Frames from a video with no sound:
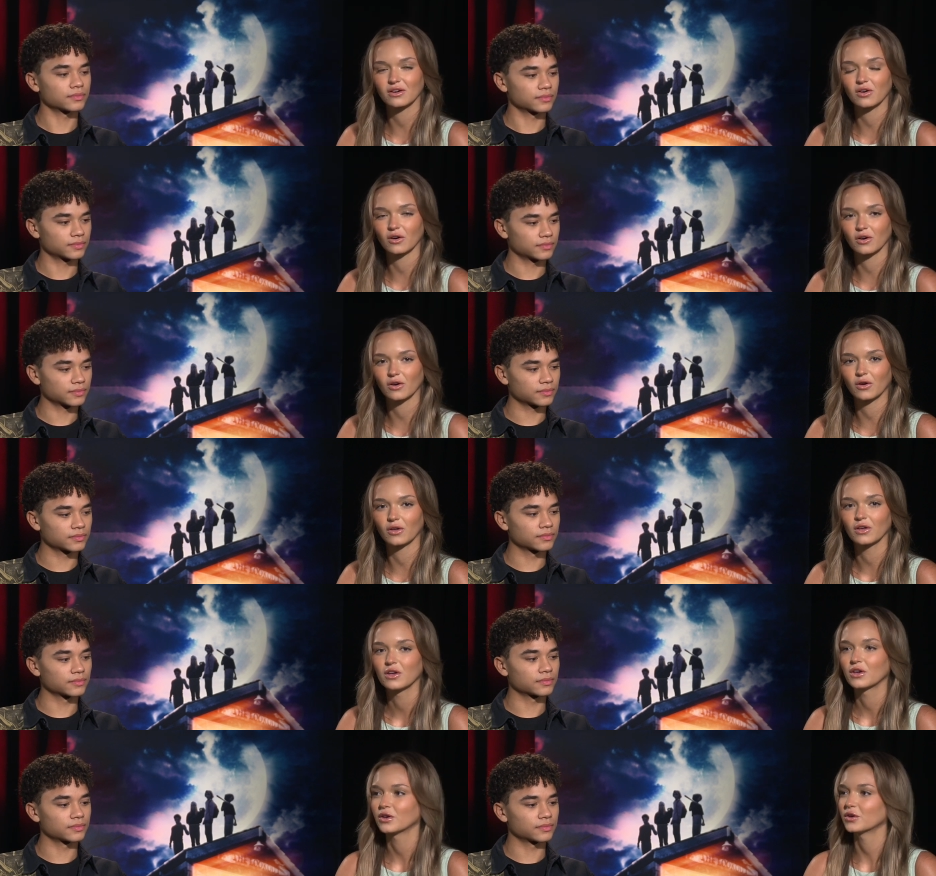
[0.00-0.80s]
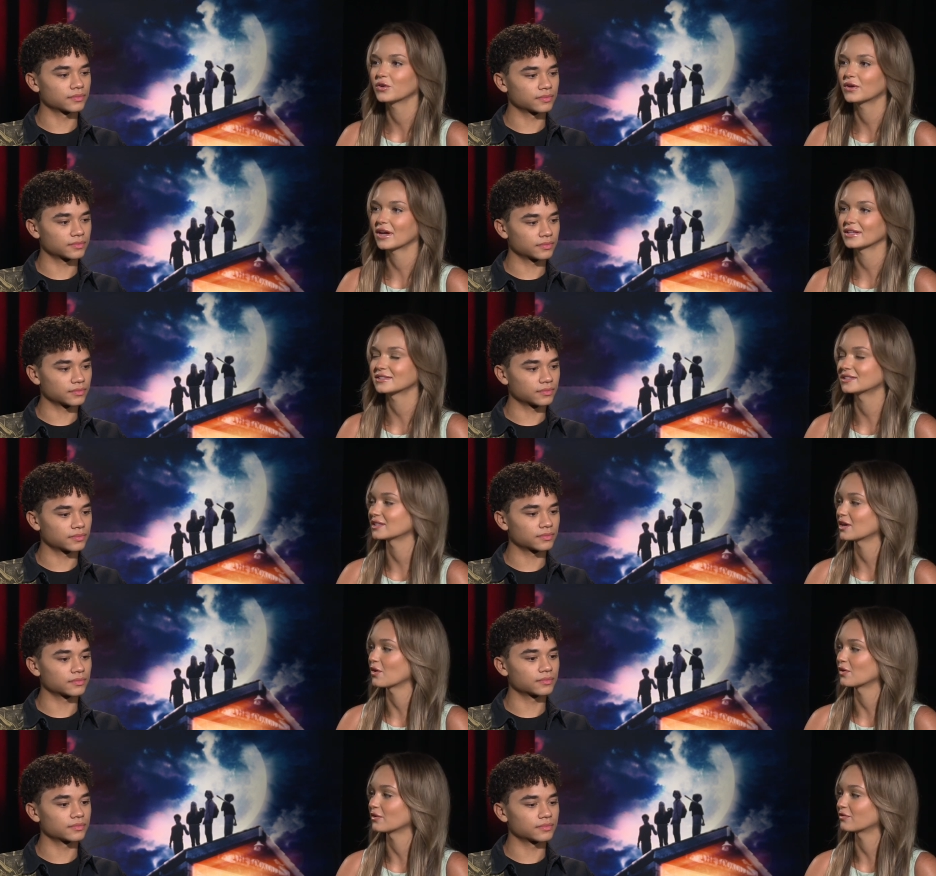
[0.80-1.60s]
Speaker 1: girl who gets to go
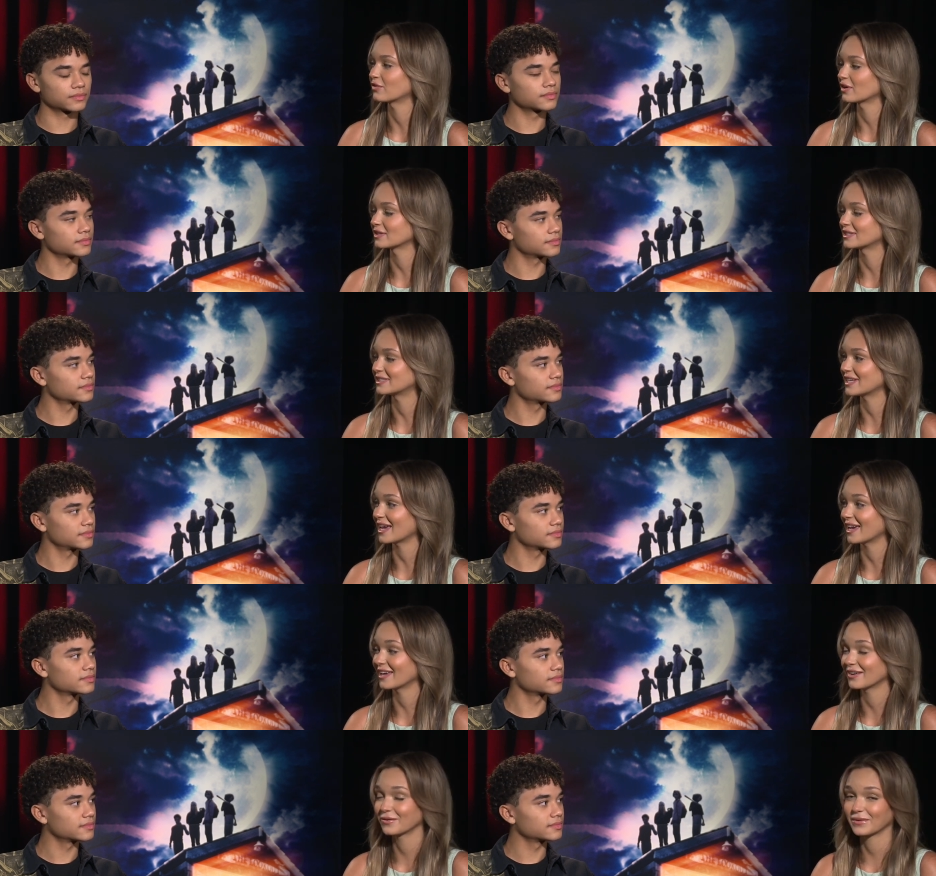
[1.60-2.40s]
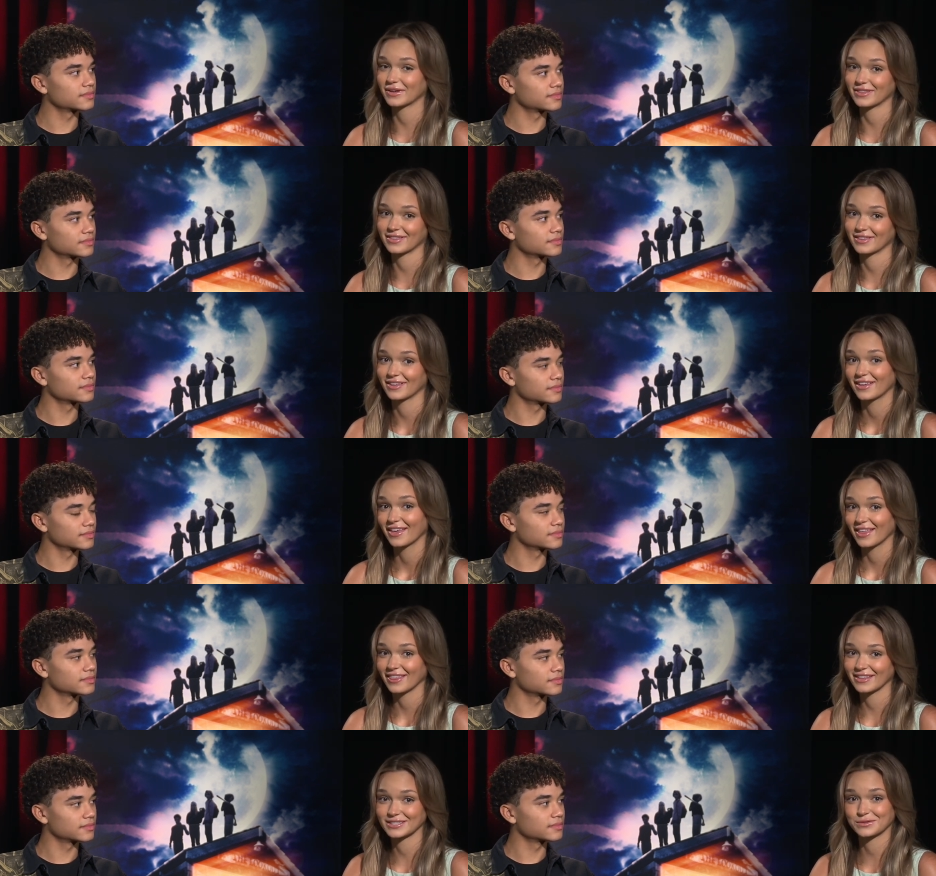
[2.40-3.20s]
on a first date with
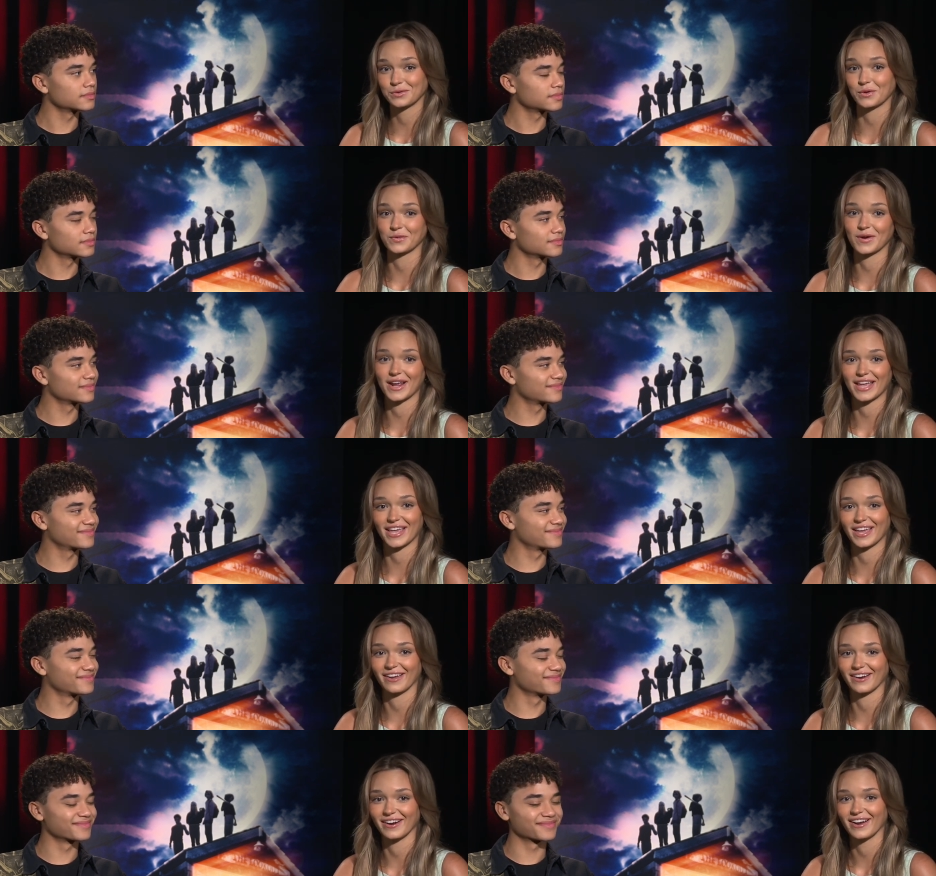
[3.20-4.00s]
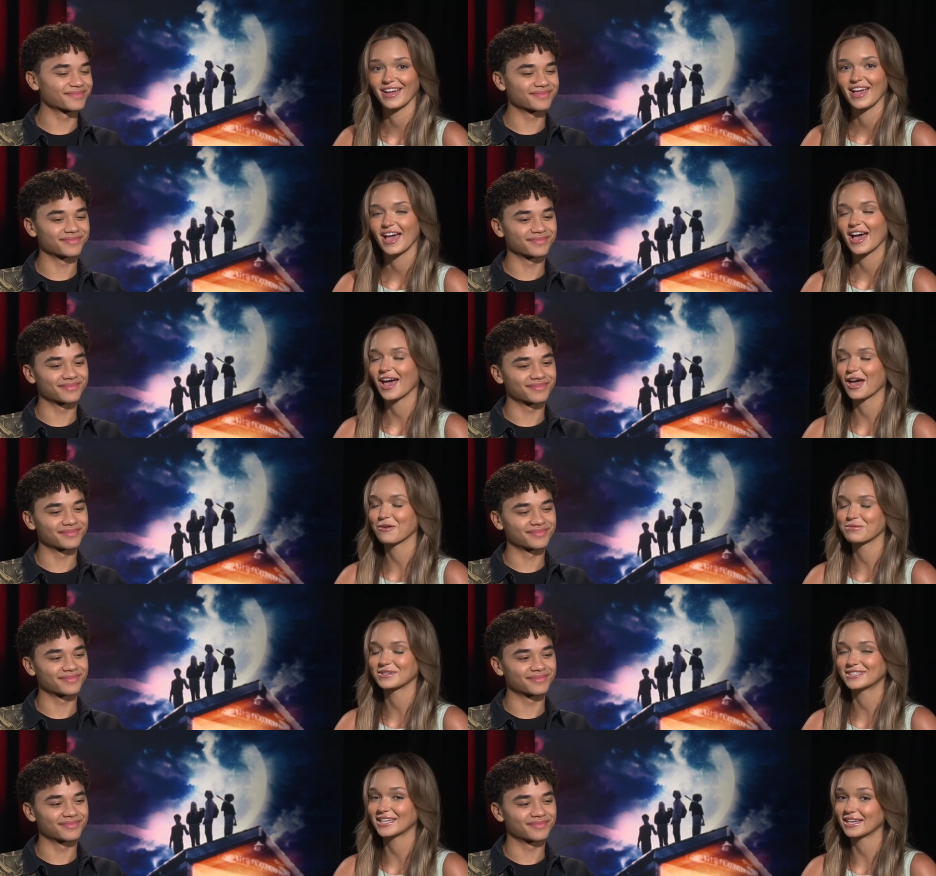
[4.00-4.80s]
this one right here. Um,
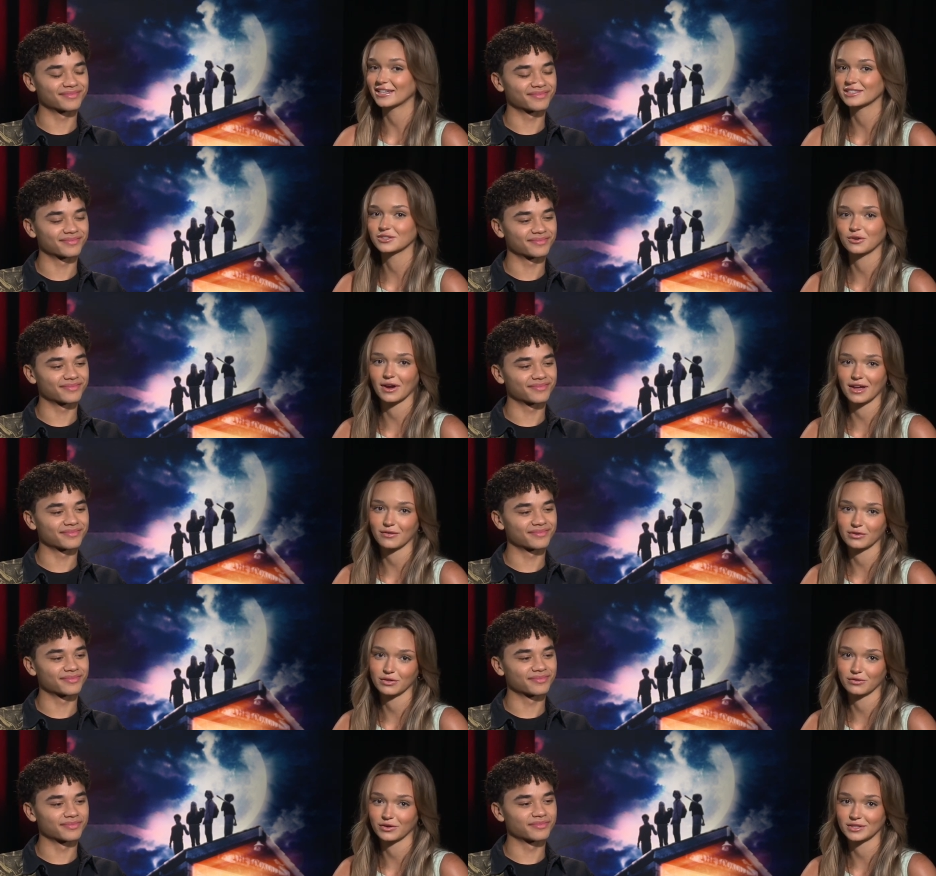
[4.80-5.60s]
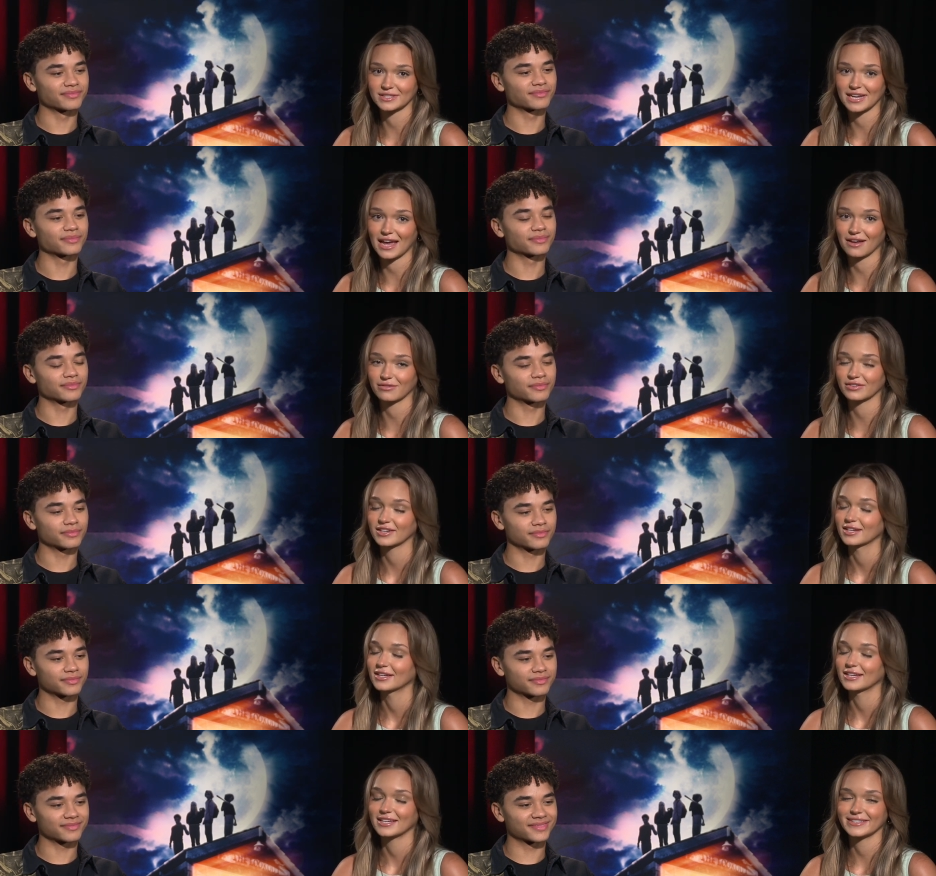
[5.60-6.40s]
the date is great for the first half.
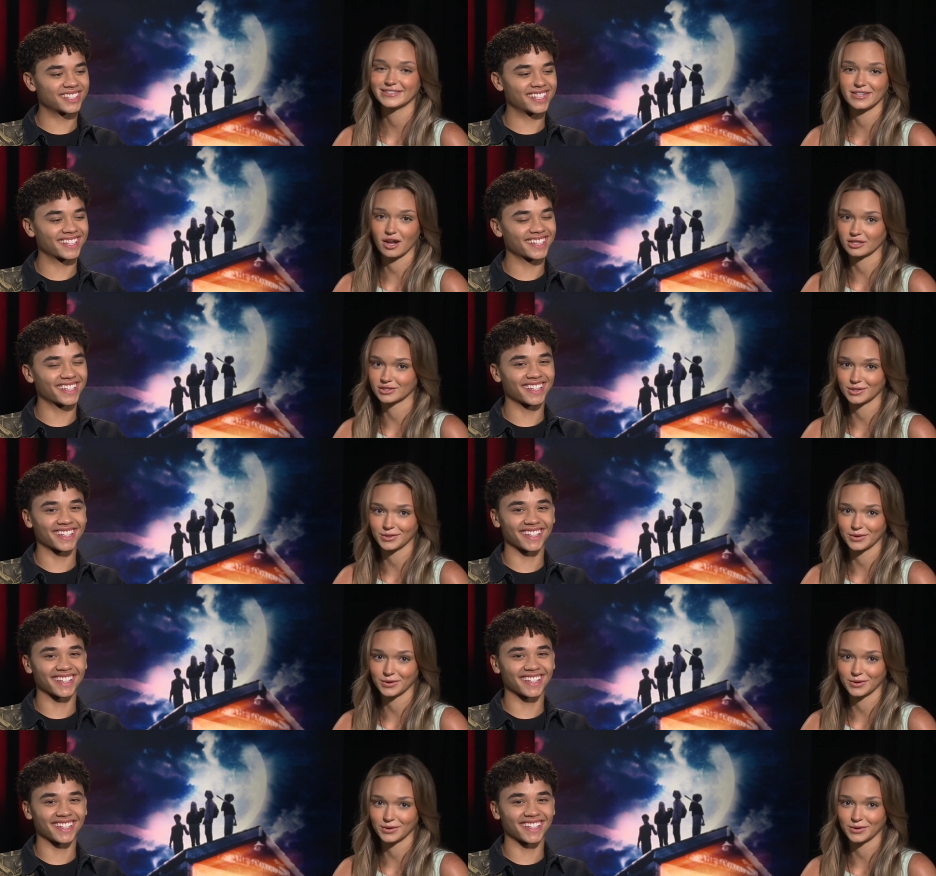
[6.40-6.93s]
It's not so